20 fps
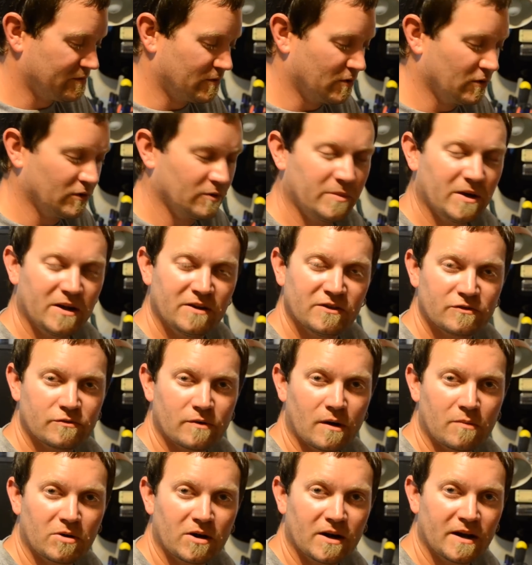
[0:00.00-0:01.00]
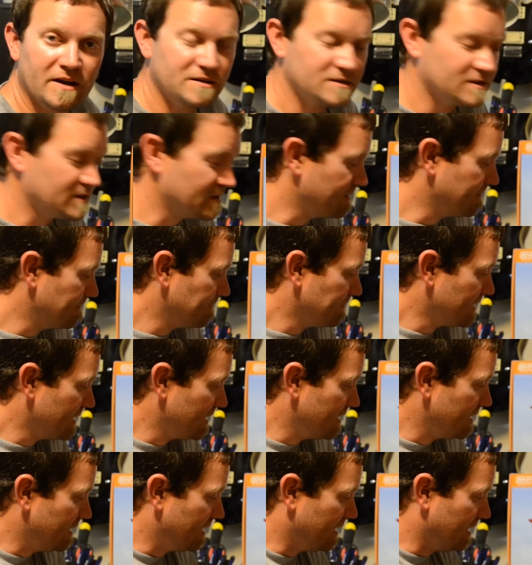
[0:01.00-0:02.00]
roller button is rubberized,
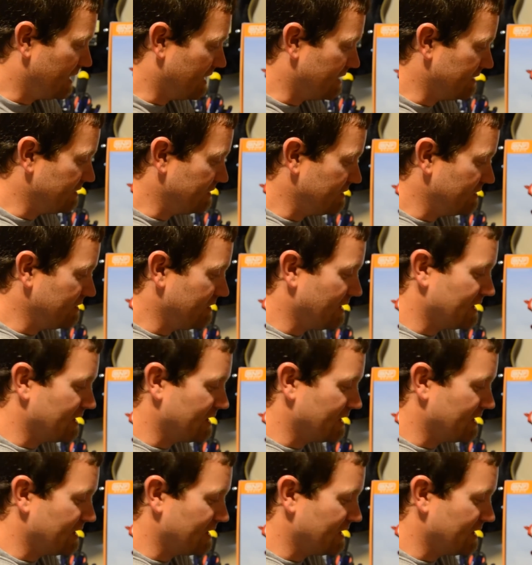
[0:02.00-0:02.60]
and you